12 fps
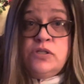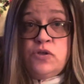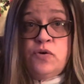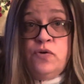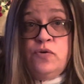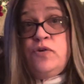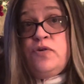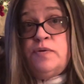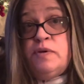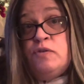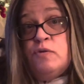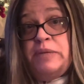So you can
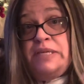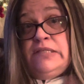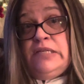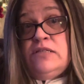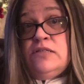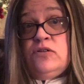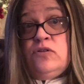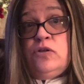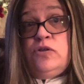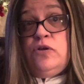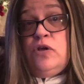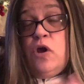either be
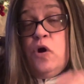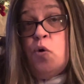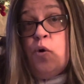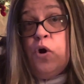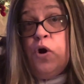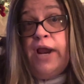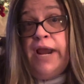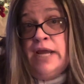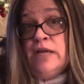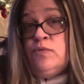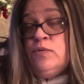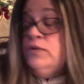seasonal or
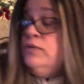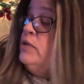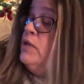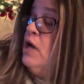annual.